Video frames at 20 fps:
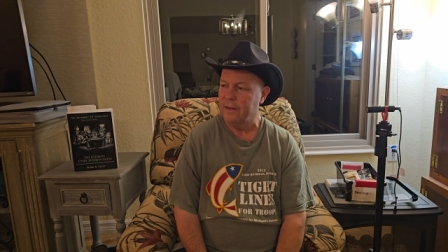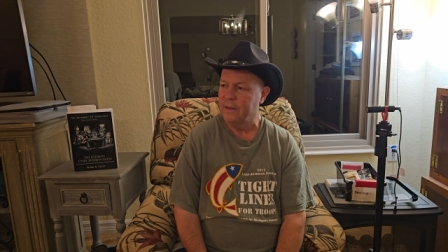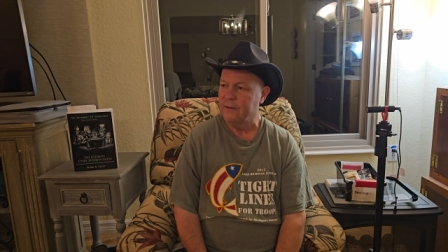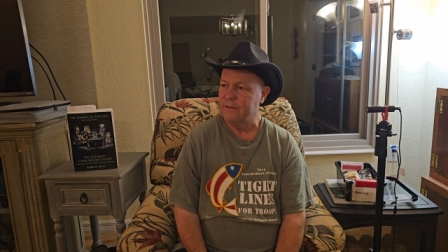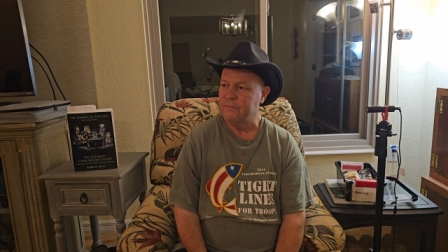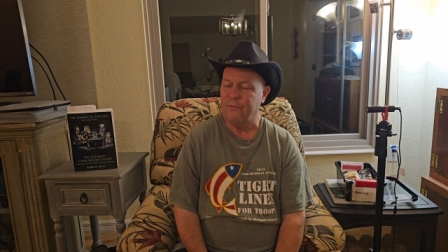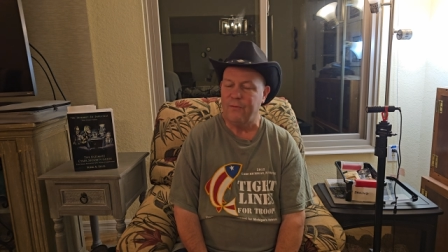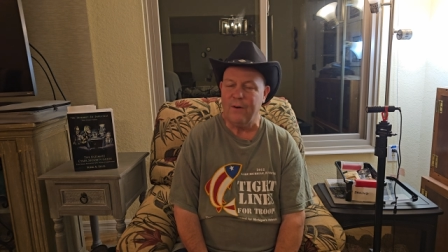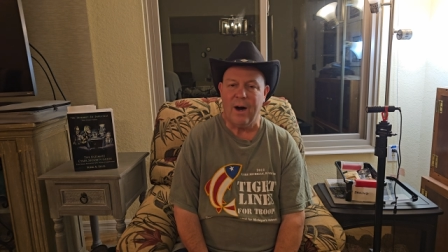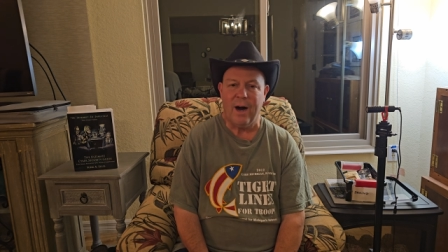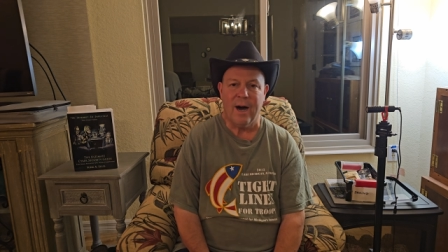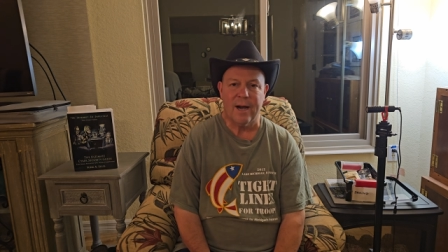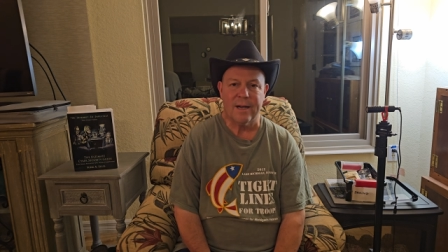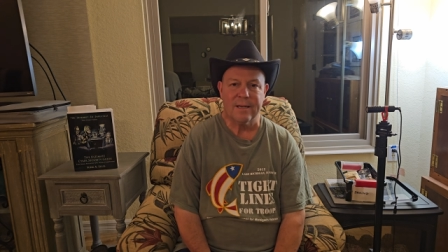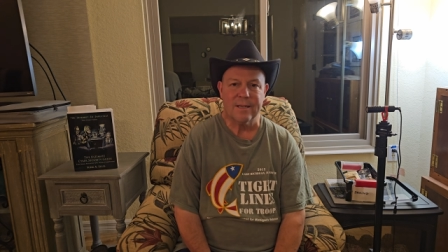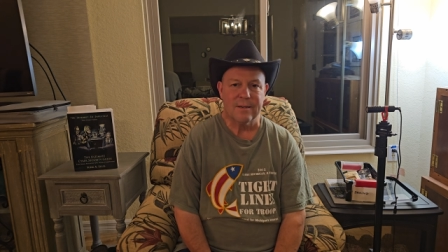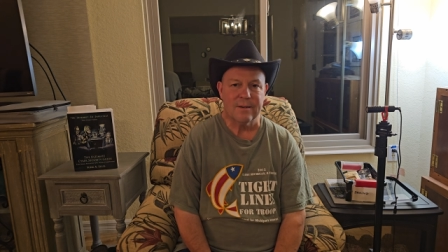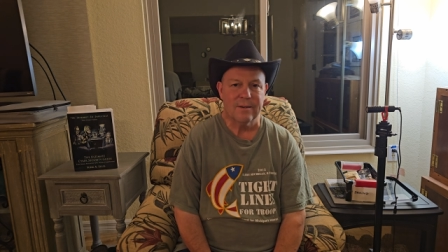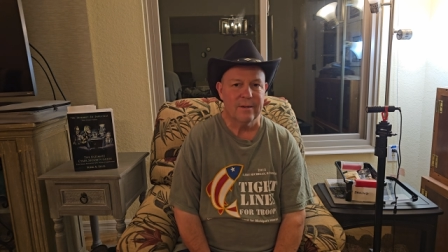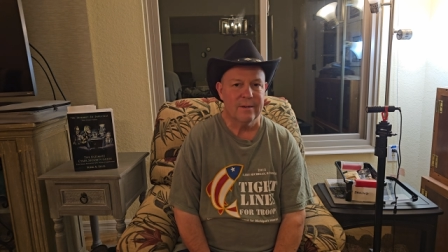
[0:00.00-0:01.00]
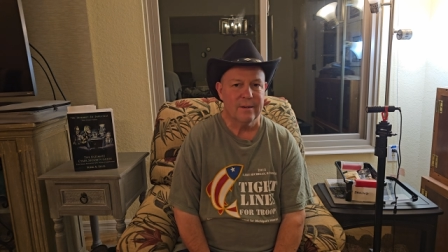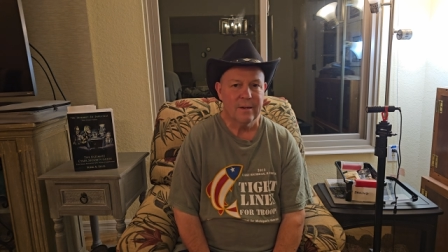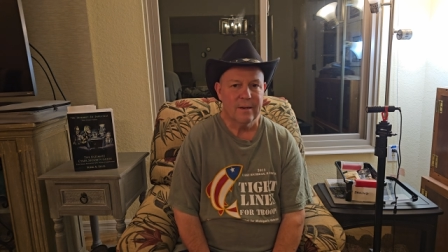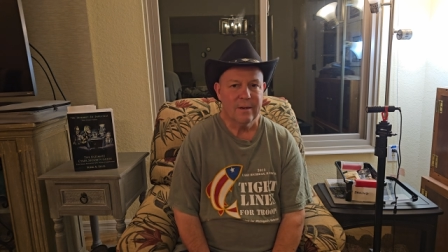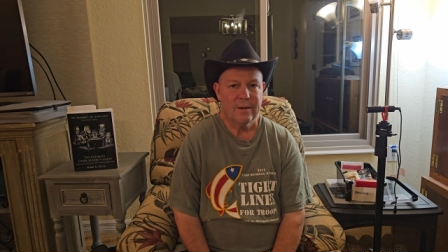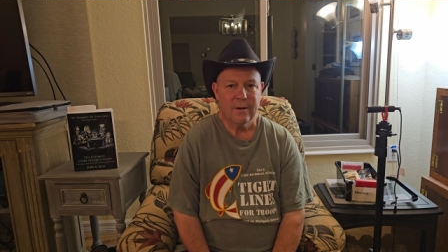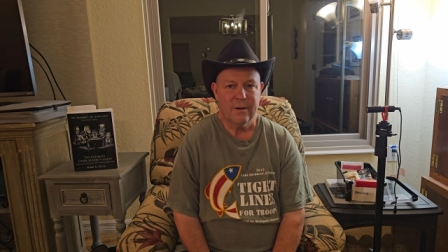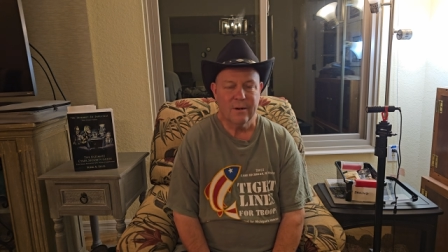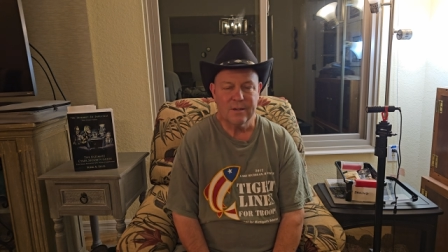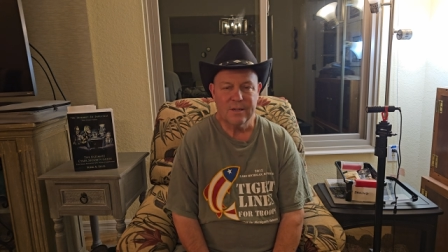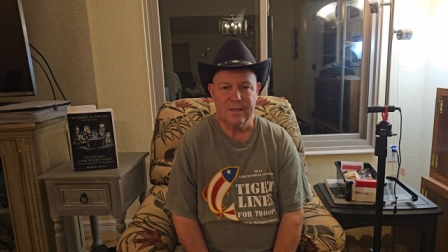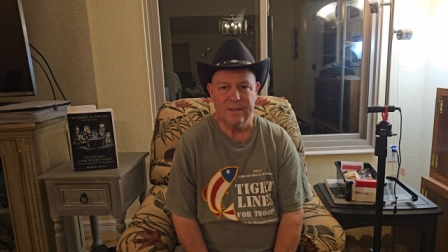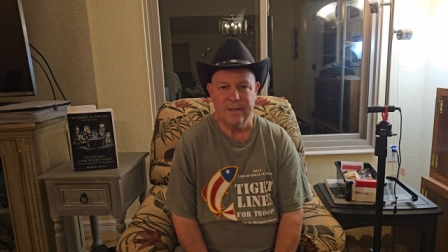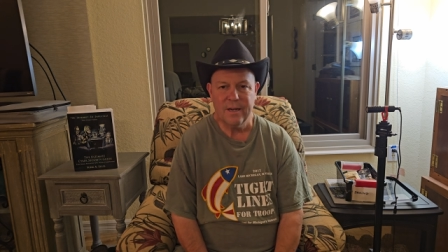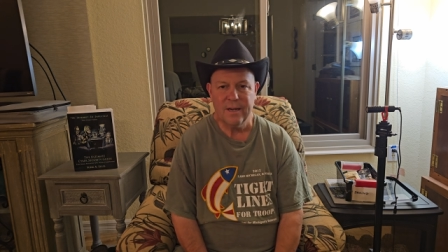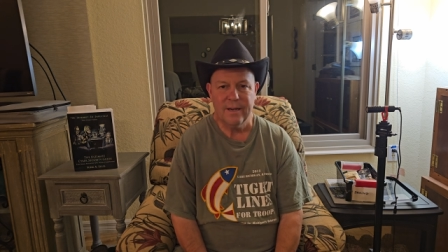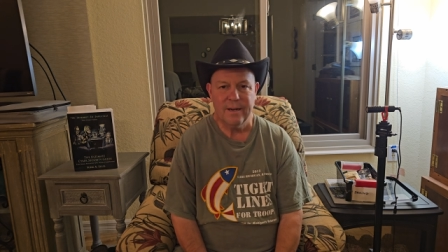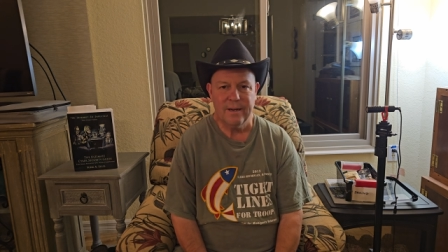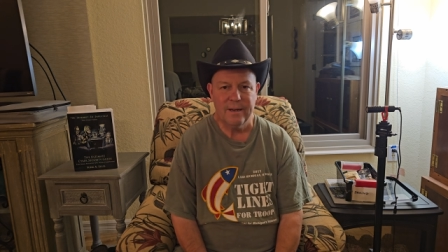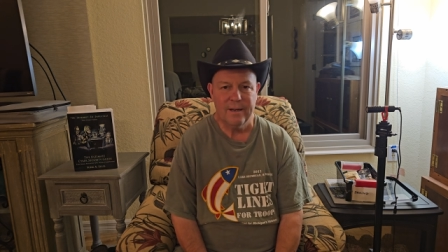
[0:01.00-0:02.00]
Fox or
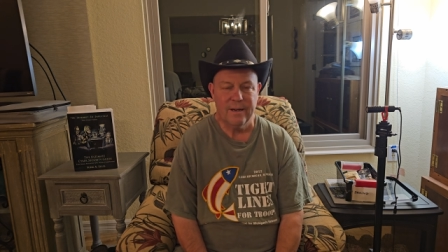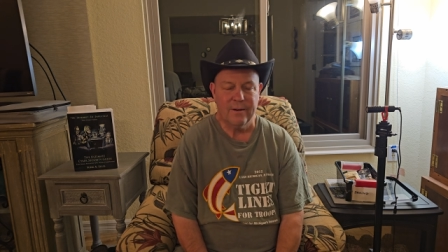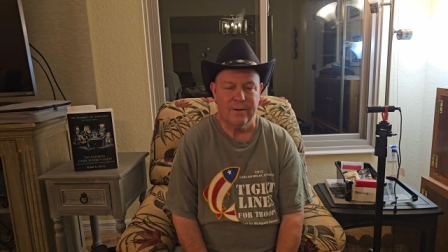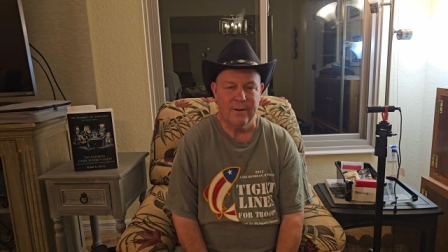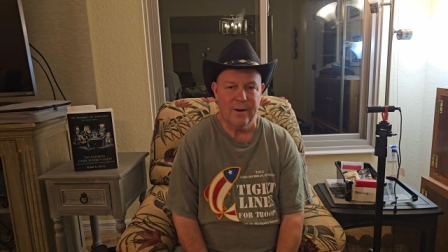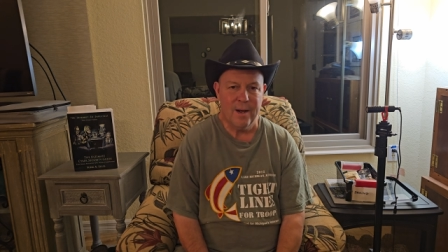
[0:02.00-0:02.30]
CNN or